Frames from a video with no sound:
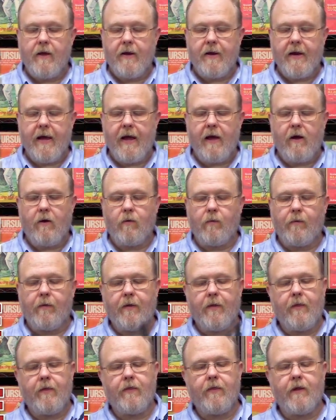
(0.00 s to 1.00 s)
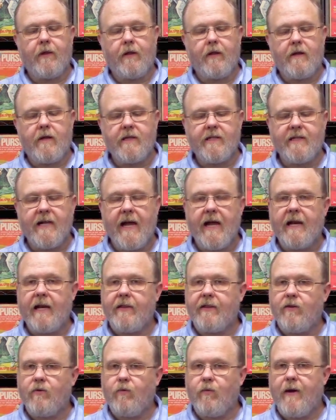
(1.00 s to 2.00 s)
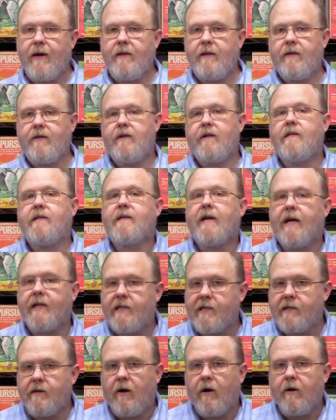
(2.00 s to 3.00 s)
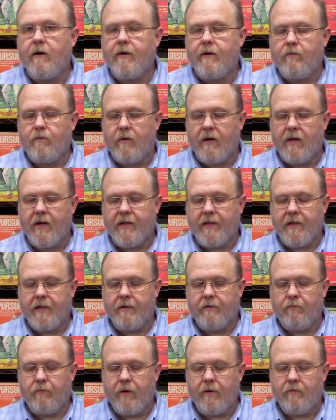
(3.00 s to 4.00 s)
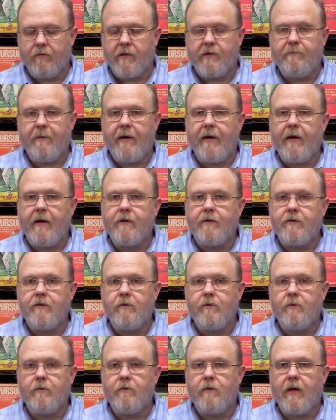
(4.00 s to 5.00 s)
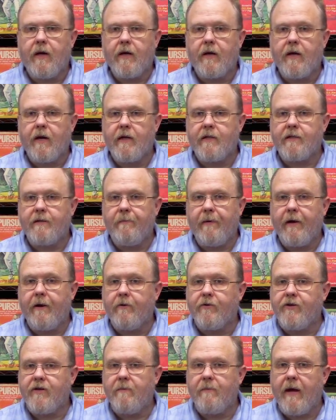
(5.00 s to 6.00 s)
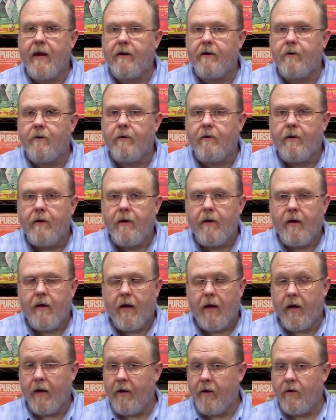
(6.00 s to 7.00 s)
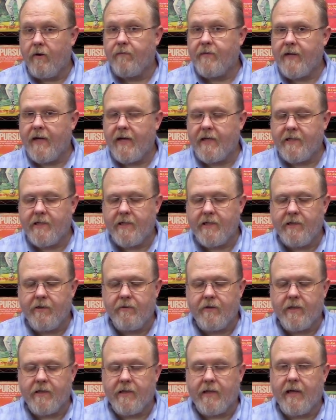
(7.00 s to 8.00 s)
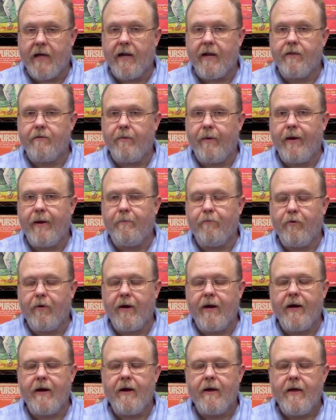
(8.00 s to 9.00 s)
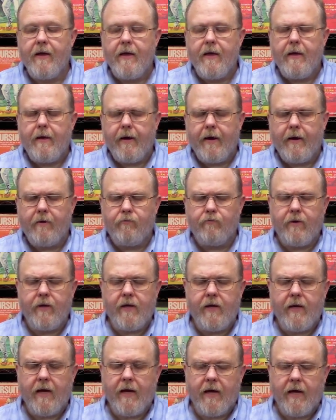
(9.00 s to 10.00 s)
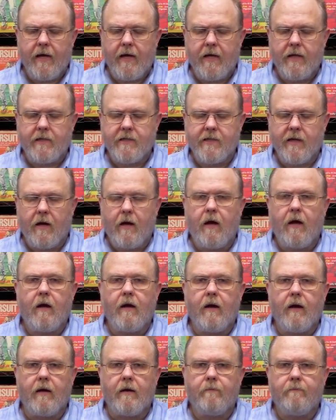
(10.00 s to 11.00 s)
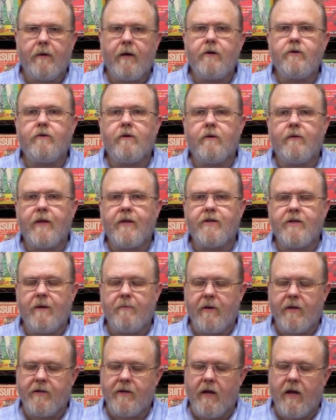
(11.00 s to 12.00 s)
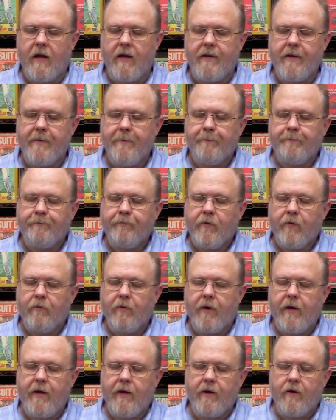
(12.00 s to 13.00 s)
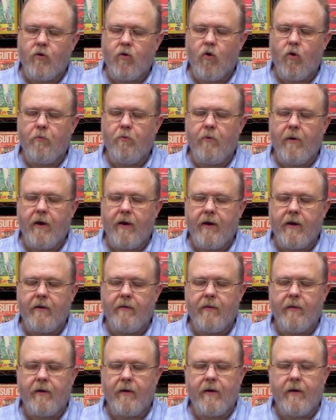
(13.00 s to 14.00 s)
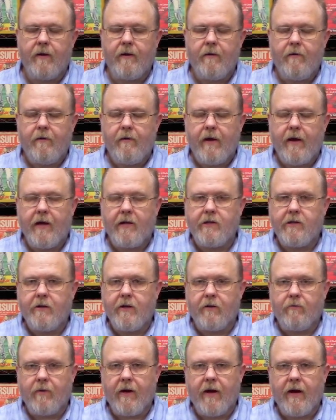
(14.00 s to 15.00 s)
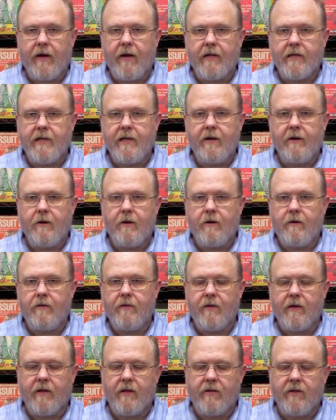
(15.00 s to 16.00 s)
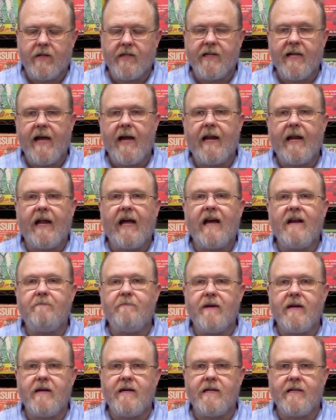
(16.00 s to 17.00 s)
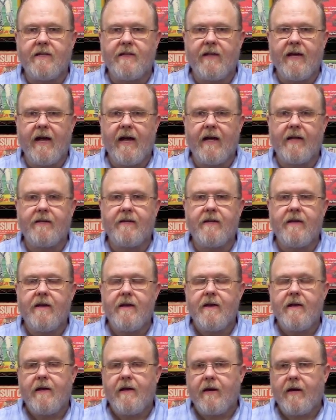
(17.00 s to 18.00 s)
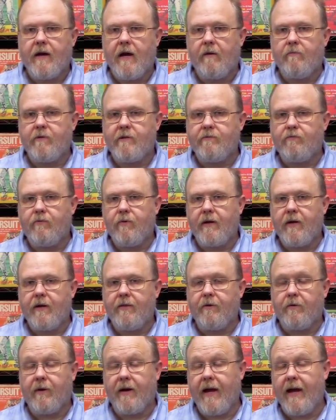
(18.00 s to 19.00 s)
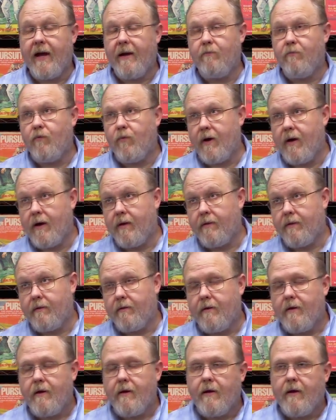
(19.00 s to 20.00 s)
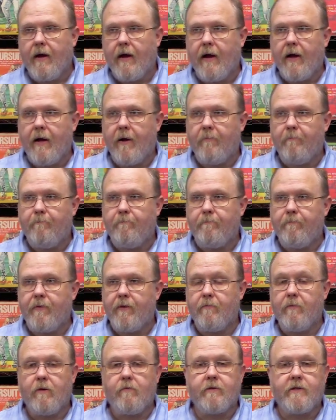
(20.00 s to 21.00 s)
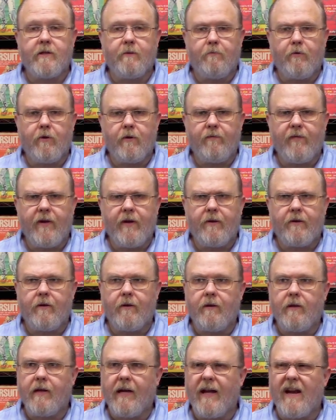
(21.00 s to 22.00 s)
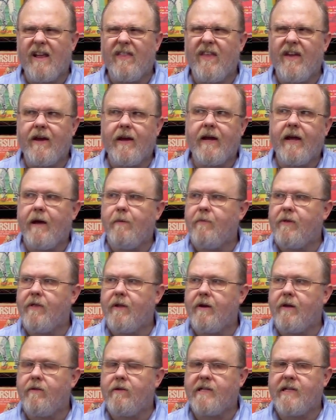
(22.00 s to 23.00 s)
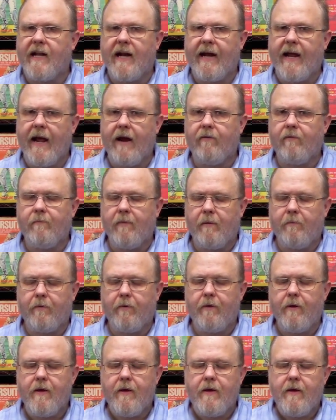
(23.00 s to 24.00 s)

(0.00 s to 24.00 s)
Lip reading: Now, the Lost Satellite, the way that this got started was, we were speaking to custom maker Jim Egner here of Texas, who does a lot of 3D printing, and we saw a picture that Jim had done where he incorporated the, as you can recognize here, the satellite piece that comes with or came with the mobile support vehicle, and I think it came with another set, I can't remember.